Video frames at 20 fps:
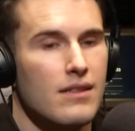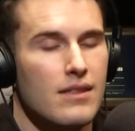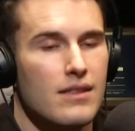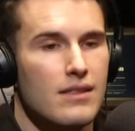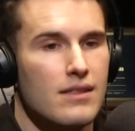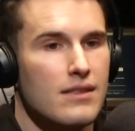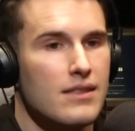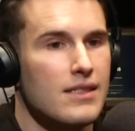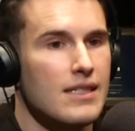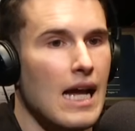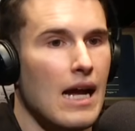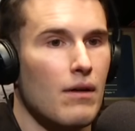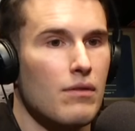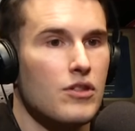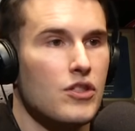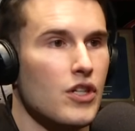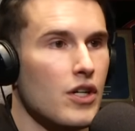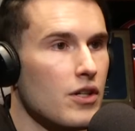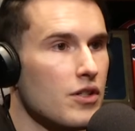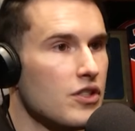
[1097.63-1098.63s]
South
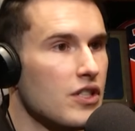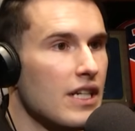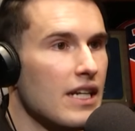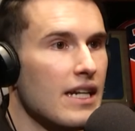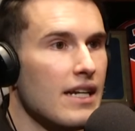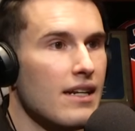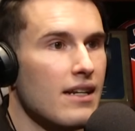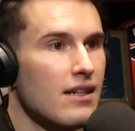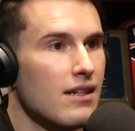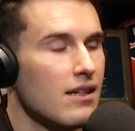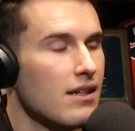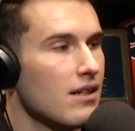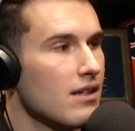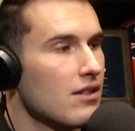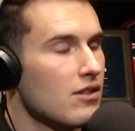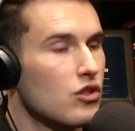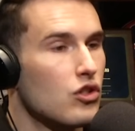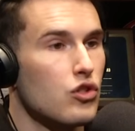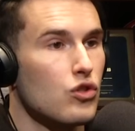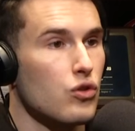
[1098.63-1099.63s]
Jersey
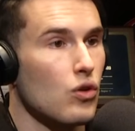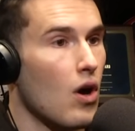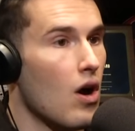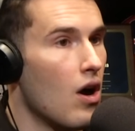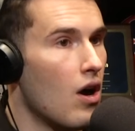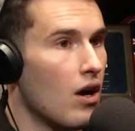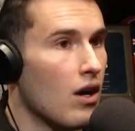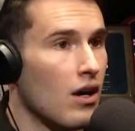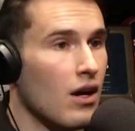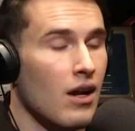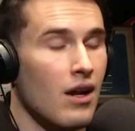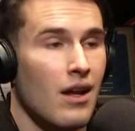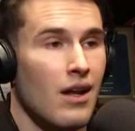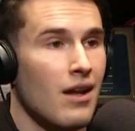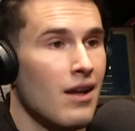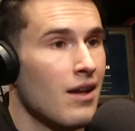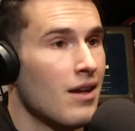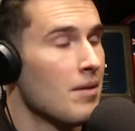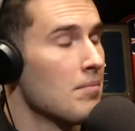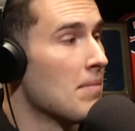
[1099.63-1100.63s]
strong
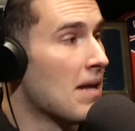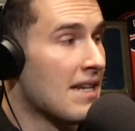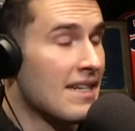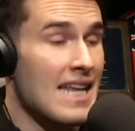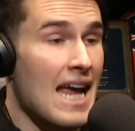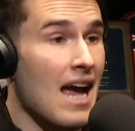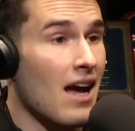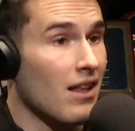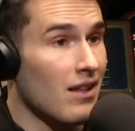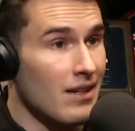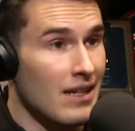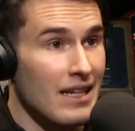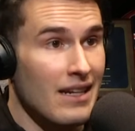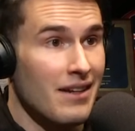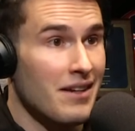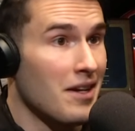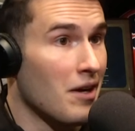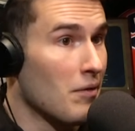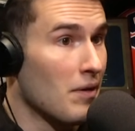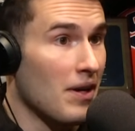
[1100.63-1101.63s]
mentality
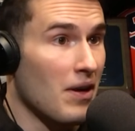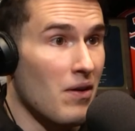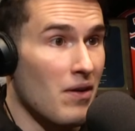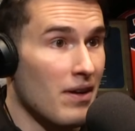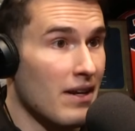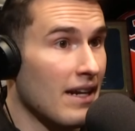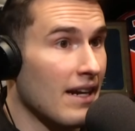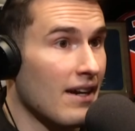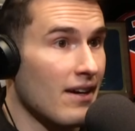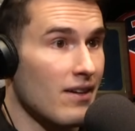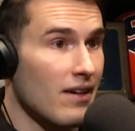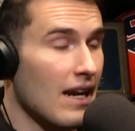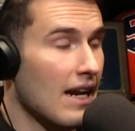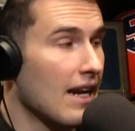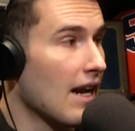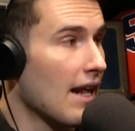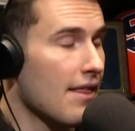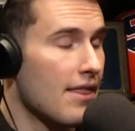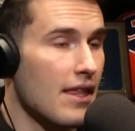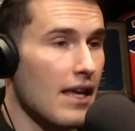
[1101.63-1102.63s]
going on here.
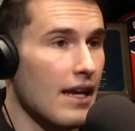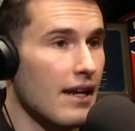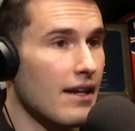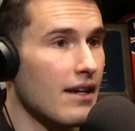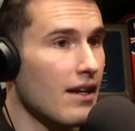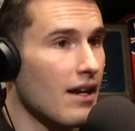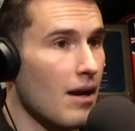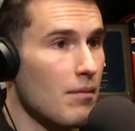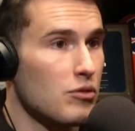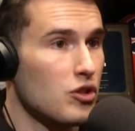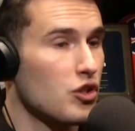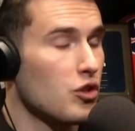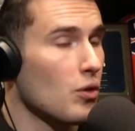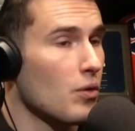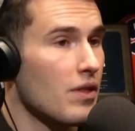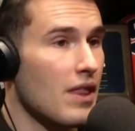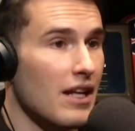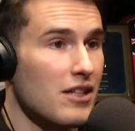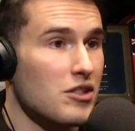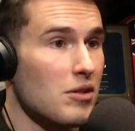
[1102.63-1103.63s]
And I'm sure
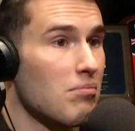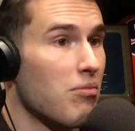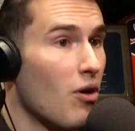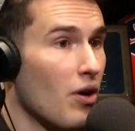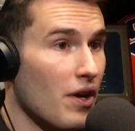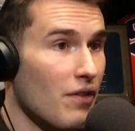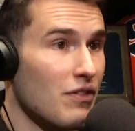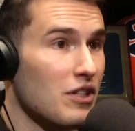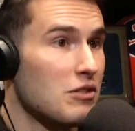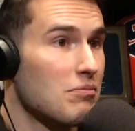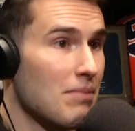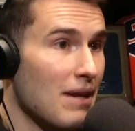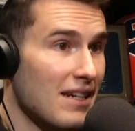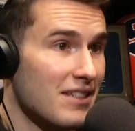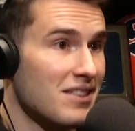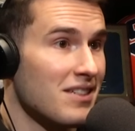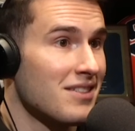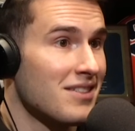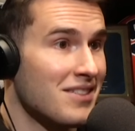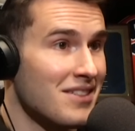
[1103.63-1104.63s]
that's a part of his
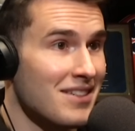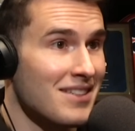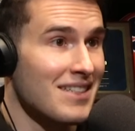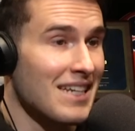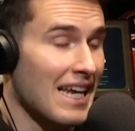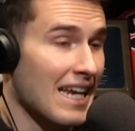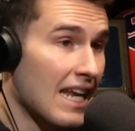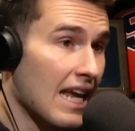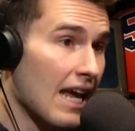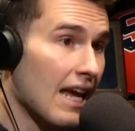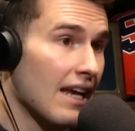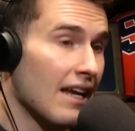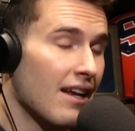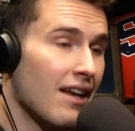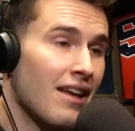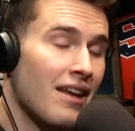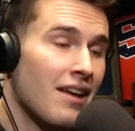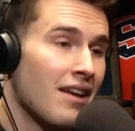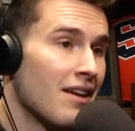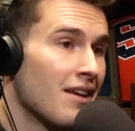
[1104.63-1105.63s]
pitch, is just like, hey,
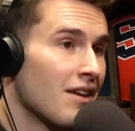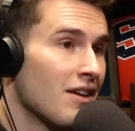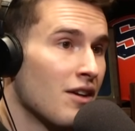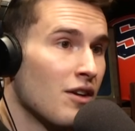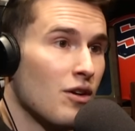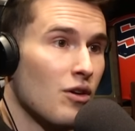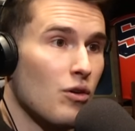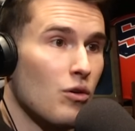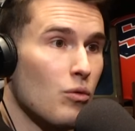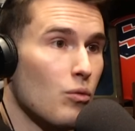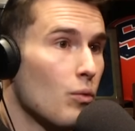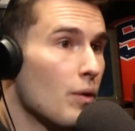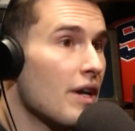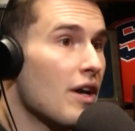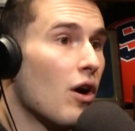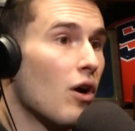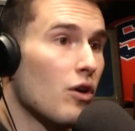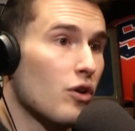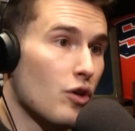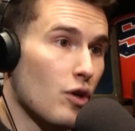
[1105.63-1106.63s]
we
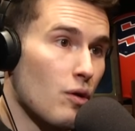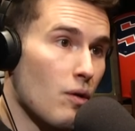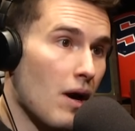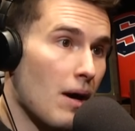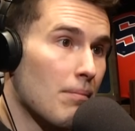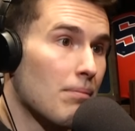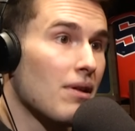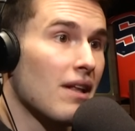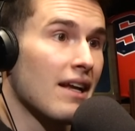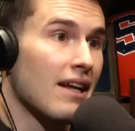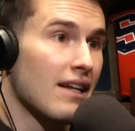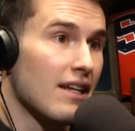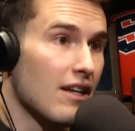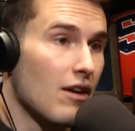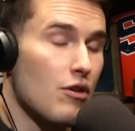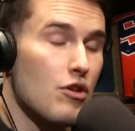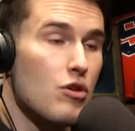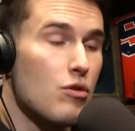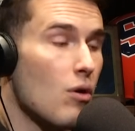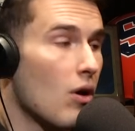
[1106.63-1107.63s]
all grew up playing,
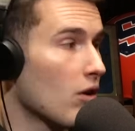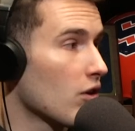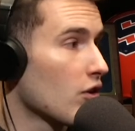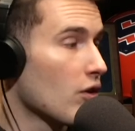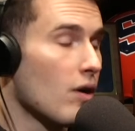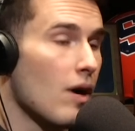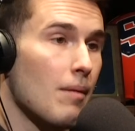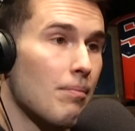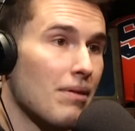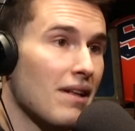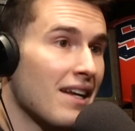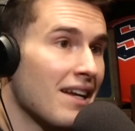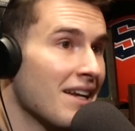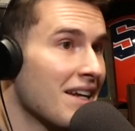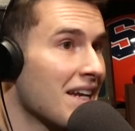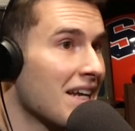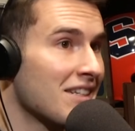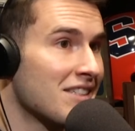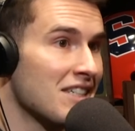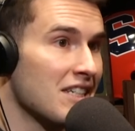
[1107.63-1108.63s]
you all grew up playing
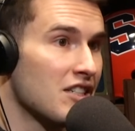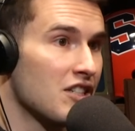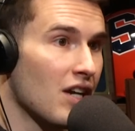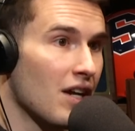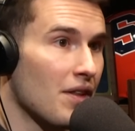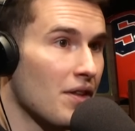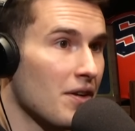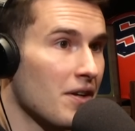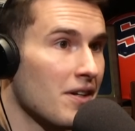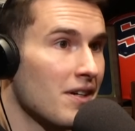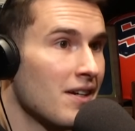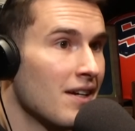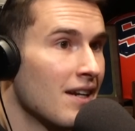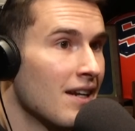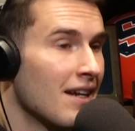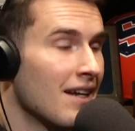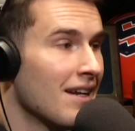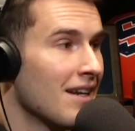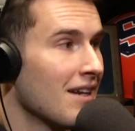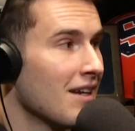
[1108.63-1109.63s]
against each other,
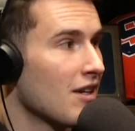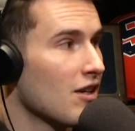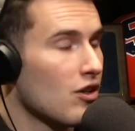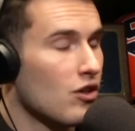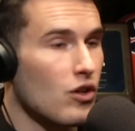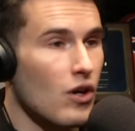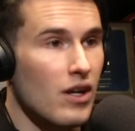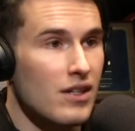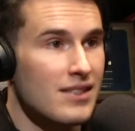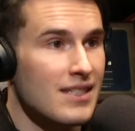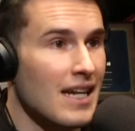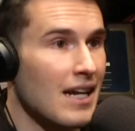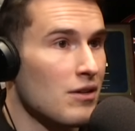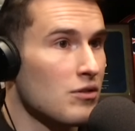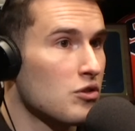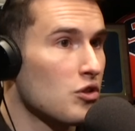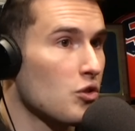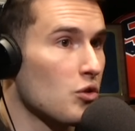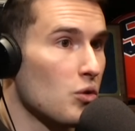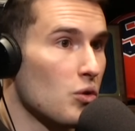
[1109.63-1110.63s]
crosstown
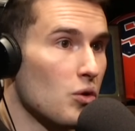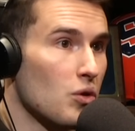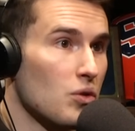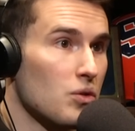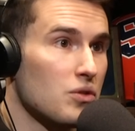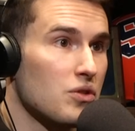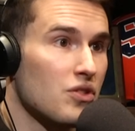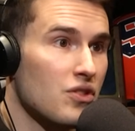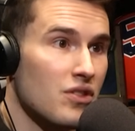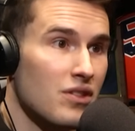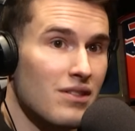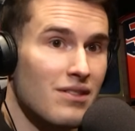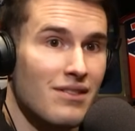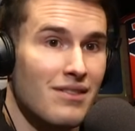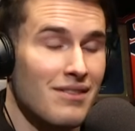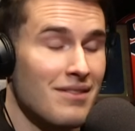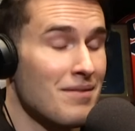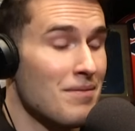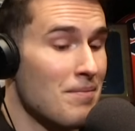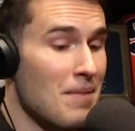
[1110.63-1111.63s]
schools,
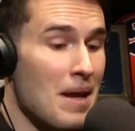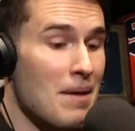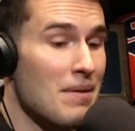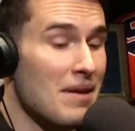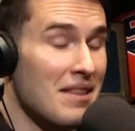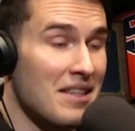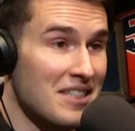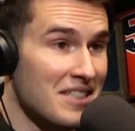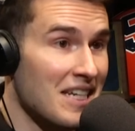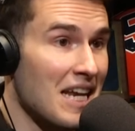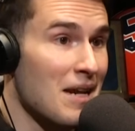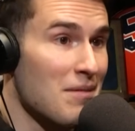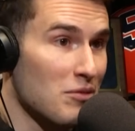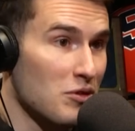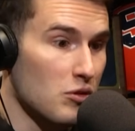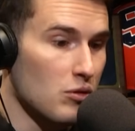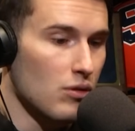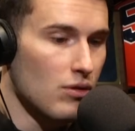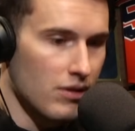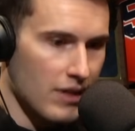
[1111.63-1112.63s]
maybe the same
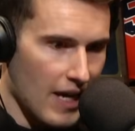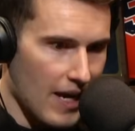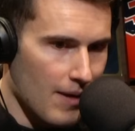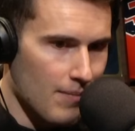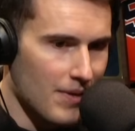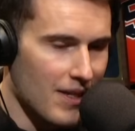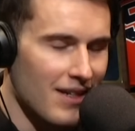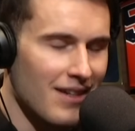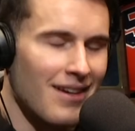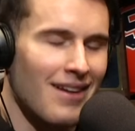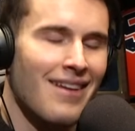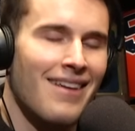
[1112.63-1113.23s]
school, Camden.